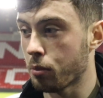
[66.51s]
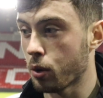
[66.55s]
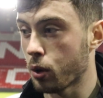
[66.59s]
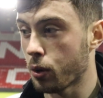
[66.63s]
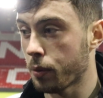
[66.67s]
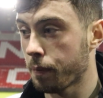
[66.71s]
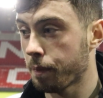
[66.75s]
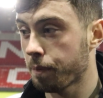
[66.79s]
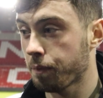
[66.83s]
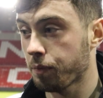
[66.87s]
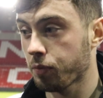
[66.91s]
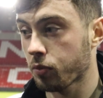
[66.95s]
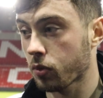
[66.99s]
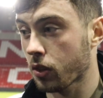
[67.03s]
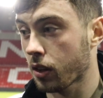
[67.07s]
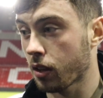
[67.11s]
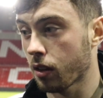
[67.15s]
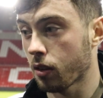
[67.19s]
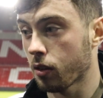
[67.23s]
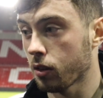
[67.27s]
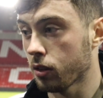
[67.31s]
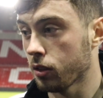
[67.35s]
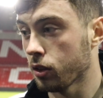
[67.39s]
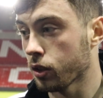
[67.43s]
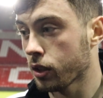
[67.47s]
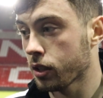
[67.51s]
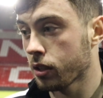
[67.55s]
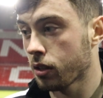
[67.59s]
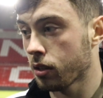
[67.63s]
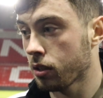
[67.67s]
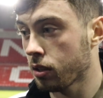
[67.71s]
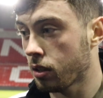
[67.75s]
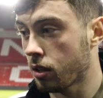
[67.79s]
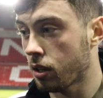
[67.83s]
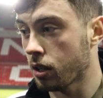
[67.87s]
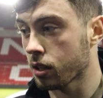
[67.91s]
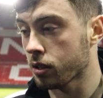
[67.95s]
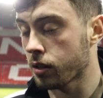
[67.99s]
But look,
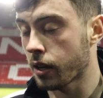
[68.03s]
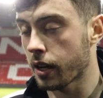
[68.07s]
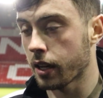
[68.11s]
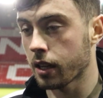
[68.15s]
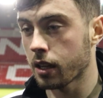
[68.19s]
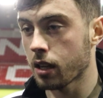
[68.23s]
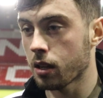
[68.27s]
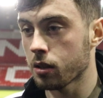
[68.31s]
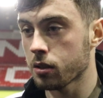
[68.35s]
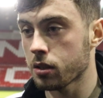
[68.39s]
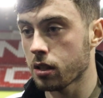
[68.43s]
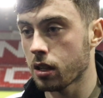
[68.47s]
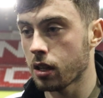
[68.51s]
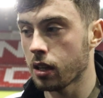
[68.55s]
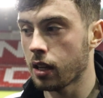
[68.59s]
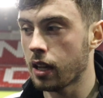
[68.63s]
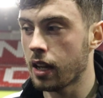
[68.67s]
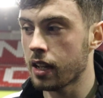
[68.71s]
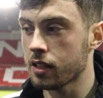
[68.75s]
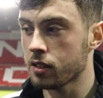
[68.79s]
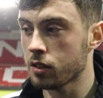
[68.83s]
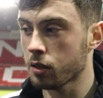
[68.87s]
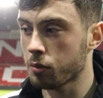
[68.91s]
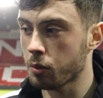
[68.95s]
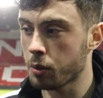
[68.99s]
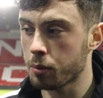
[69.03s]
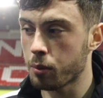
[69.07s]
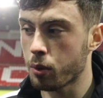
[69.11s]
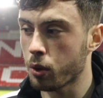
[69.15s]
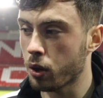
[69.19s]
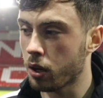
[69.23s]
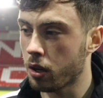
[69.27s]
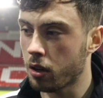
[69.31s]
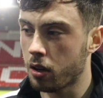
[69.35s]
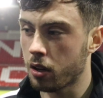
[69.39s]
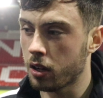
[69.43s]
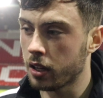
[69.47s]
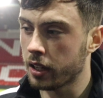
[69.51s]
all credit goes to the lads. Like, we
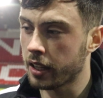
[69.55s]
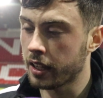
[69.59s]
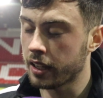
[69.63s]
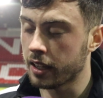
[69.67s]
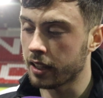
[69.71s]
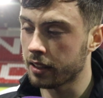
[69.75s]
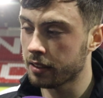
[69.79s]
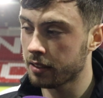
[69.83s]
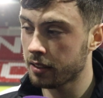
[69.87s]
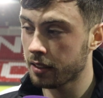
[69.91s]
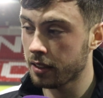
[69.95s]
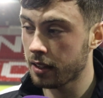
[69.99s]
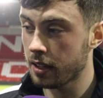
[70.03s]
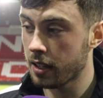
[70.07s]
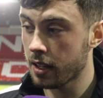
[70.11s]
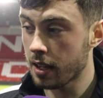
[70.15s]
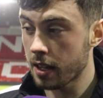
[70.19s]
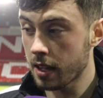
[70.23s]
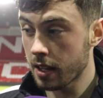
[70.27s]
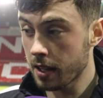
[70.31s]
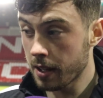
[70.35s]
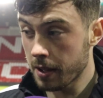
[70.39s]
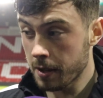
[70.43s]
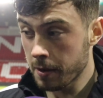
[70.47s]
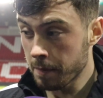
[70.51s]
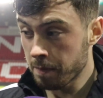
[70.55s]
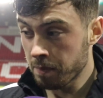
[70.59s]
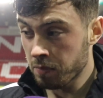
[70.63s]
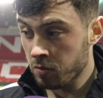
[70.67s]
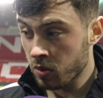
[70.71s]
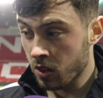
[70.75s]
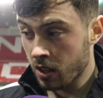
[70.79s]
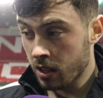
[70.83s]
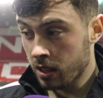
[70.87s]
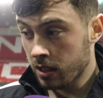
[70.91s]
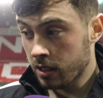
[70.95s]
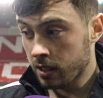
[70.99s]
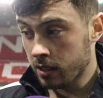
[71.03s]
put it all in, and
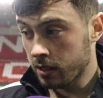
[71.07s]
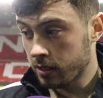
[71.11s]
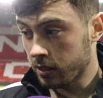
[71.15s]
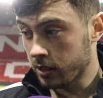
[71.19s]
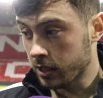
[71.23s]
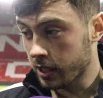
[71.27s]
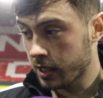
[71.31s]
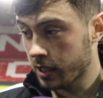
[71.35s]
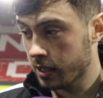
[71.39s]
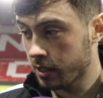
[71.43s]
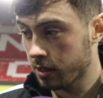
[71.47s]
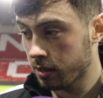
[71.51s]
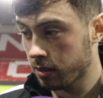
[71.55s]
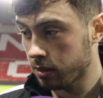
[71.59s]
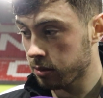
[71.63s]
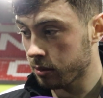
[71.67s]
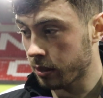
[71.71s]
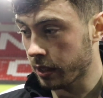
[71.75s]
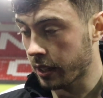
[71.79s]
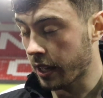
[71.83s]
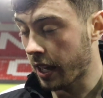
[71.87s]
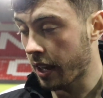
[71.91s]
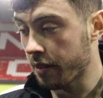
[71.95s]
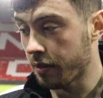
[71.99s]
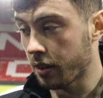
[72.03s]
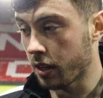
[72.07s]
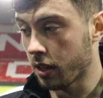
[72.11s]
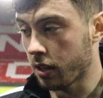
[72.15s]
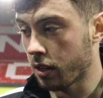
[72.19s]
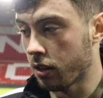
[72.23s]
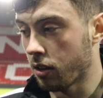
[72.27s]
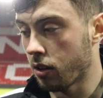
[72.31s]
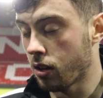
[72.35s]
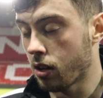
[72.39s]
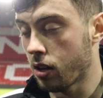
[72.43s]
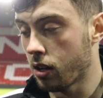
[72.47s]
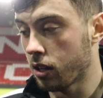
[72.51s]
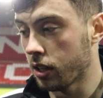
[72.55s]
like, they gave it
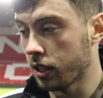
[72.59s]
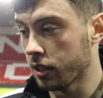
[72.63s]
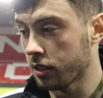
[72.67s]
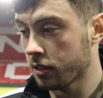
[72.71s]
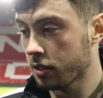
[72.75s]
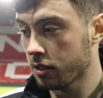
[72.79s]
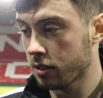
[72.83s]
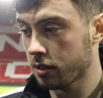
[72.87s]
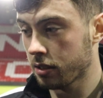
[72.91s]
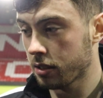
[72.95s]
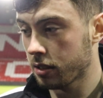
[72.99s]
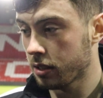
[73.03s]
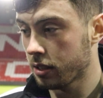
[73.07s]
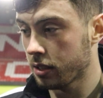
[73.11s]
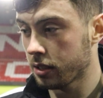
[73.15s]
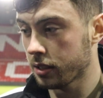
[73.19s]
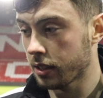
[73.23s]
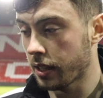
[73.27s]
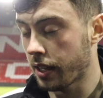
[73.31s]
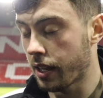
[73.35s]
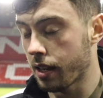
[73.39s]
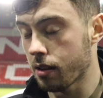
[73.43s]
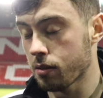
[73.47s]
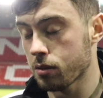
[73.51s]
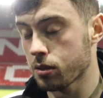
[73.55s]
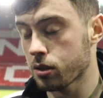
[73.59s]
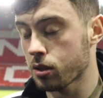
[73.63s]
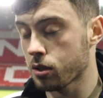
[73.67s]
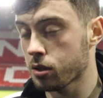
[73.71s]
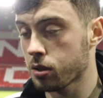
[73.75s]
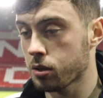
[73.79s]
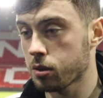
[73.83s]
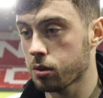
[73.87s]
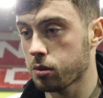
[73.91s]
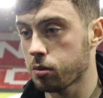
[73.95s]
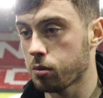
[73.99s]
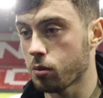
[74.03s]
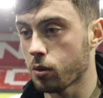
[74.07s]
their all, and yeah, it was
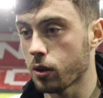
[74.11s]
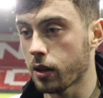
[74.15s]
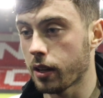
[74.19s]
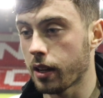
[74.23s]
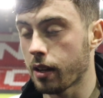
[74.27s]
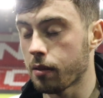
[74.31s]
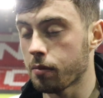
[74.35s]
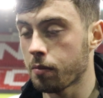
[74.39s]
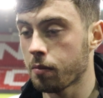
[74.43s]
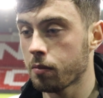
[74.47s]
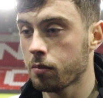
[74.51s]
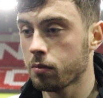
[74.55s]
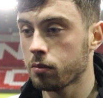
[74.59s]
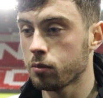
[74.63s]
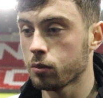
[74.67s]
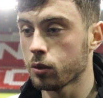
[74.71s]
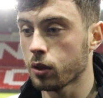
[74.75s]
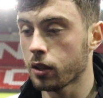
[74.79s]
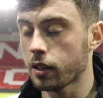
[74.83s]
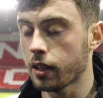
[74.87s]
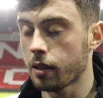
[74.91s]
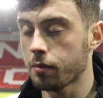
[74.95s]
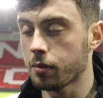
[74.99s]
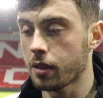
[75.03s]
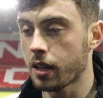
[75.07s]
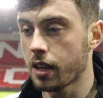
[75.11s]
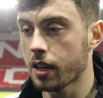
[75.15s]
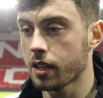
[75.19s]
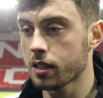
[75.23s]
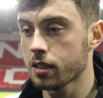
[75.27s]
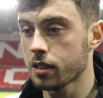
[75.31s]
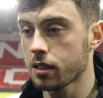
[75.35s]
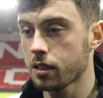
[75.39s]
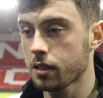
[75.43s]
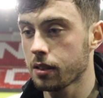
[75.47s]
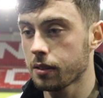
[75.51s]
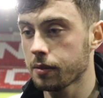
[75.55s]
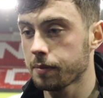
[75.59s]
just one of them
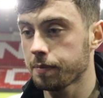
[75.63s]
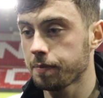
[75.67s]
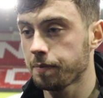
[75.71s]
days.